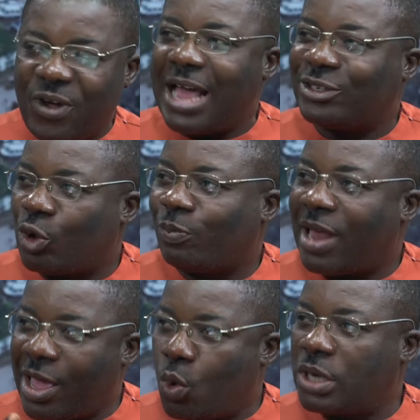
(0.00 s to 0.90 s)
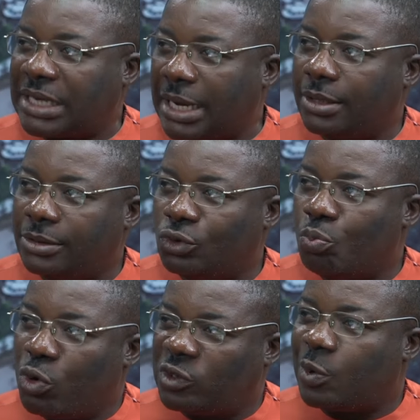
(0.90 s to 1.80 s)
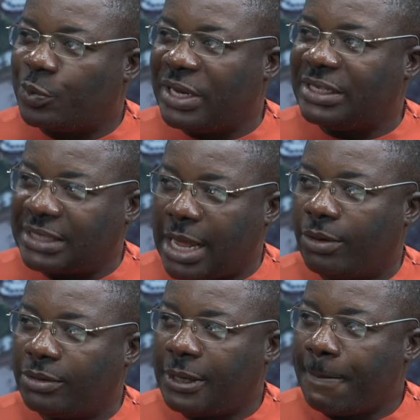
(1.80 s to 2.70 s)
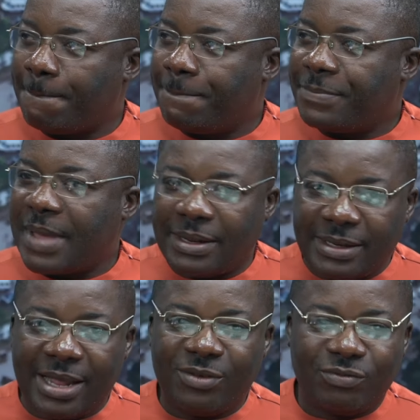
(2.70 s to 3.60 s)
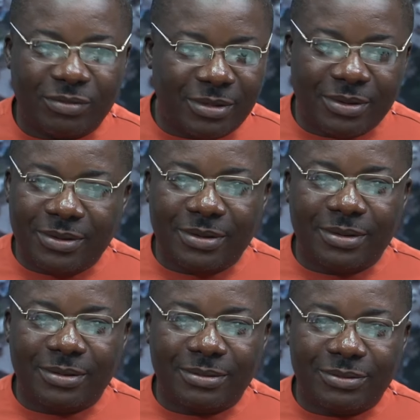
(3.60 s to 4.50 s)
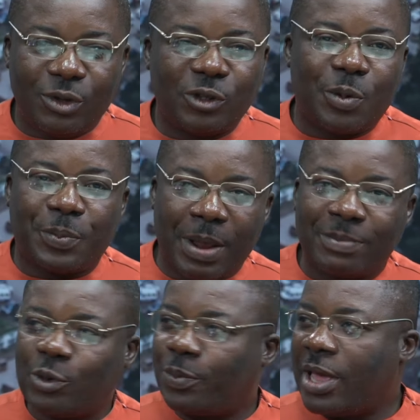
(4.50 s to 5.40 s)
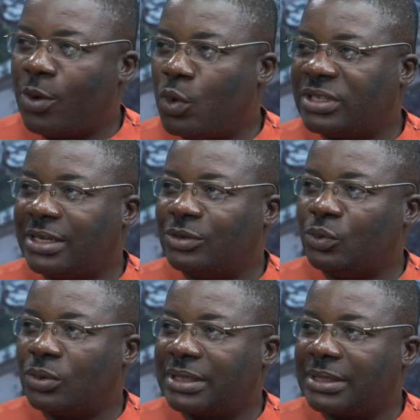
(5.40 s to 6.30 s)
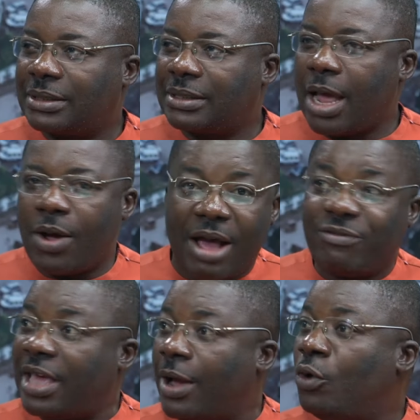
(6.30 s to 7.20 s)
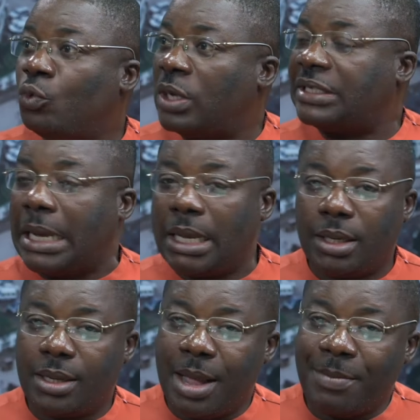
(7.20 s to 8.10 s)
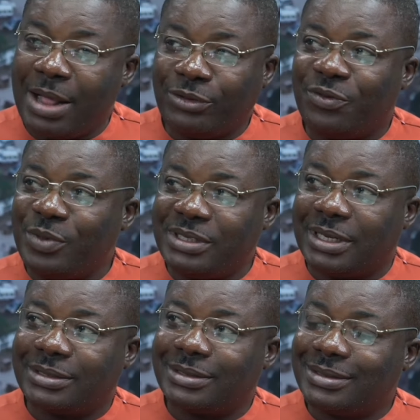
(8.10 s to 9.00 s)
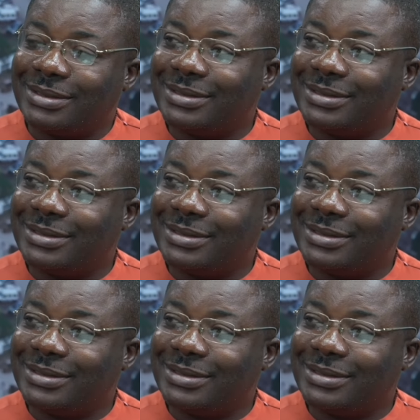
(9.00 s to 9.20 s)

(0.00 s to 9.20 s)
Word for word: I supply water to most people in town, and then those people I'm supplying water to now have their own water, I'm out of business.